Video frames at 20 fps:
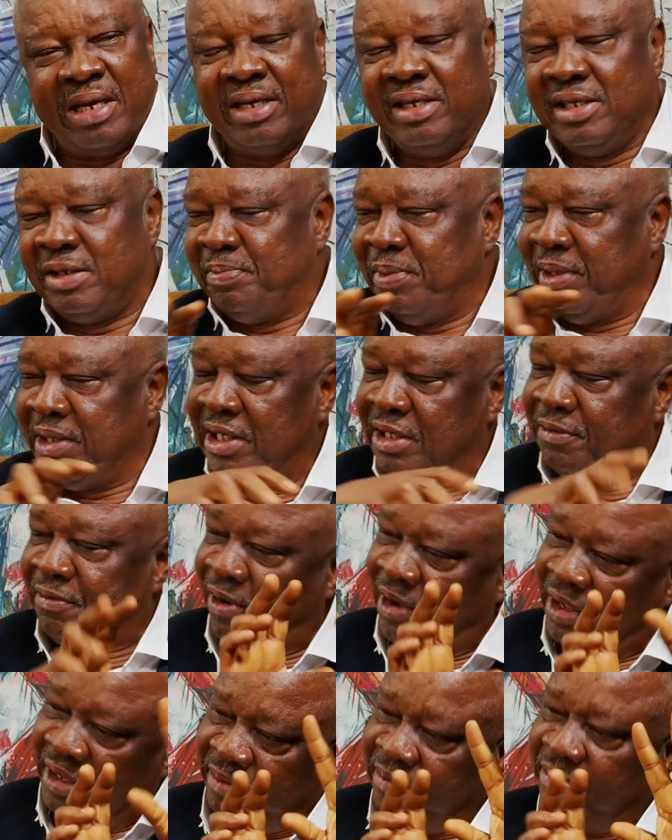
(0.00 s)
speeches for
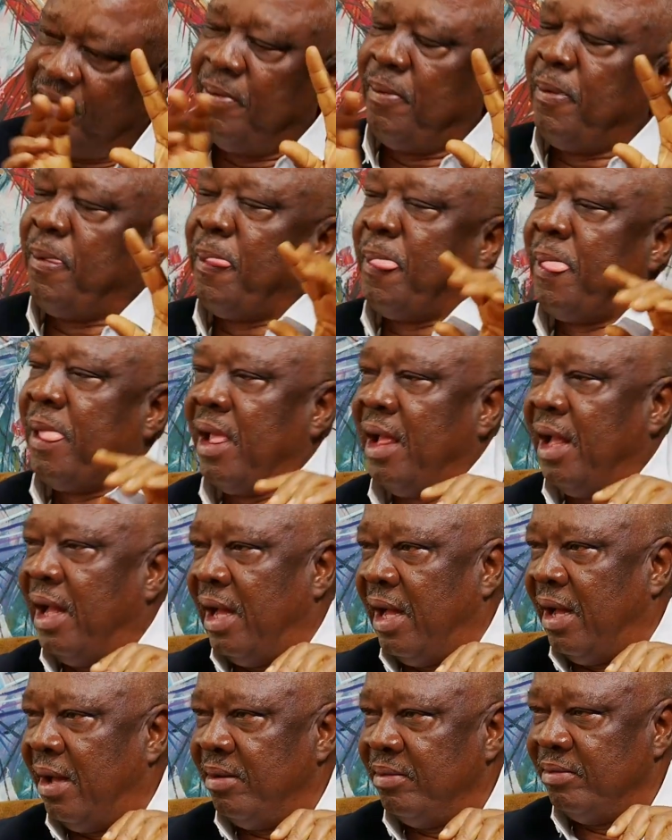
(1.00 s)
him.
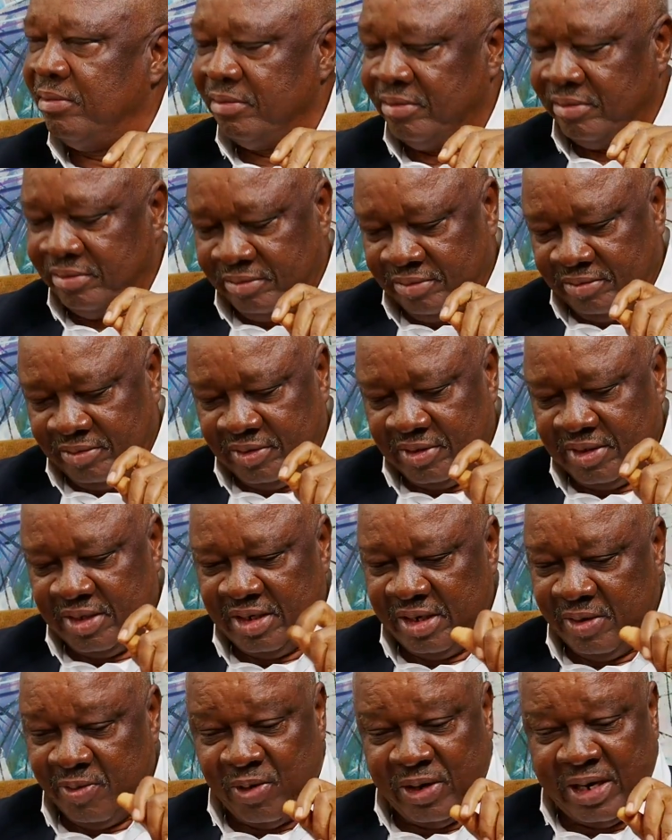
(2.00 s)
The
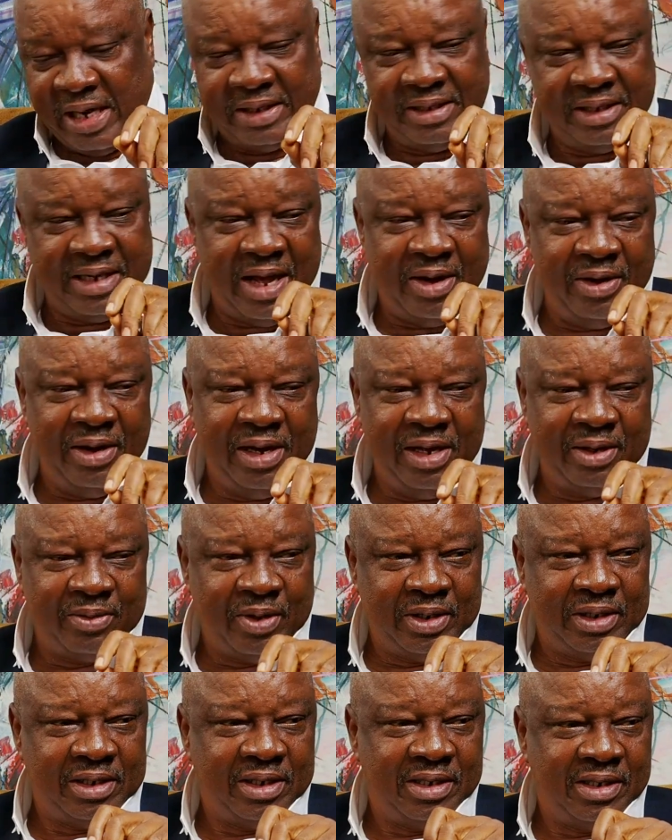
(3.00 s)
one that is now late, what
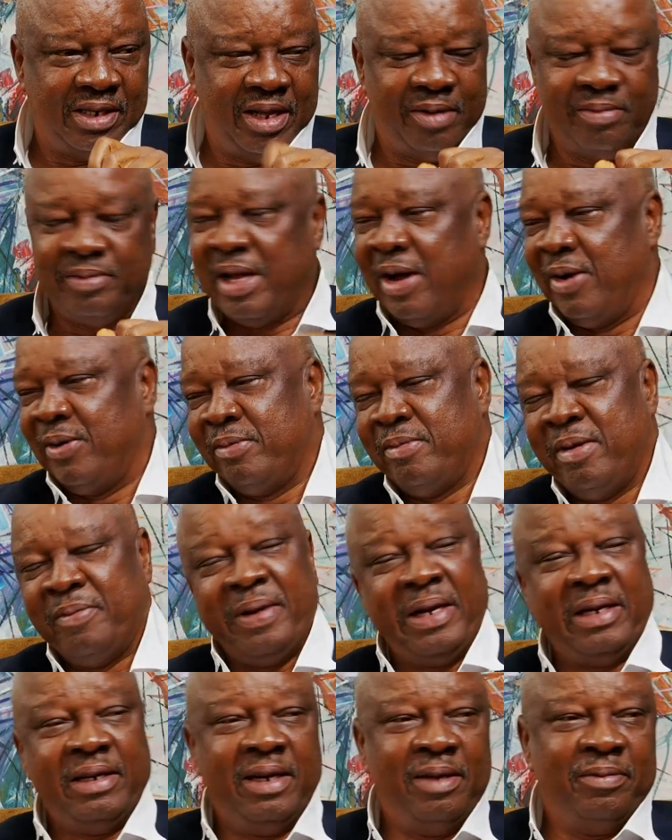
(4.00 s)
is his name? I'll remember
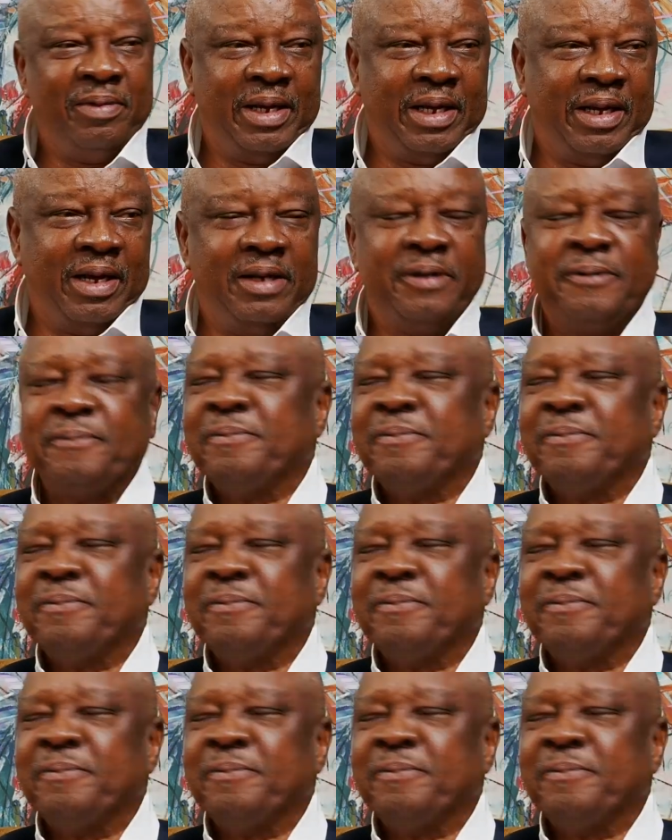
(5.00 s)
the name again.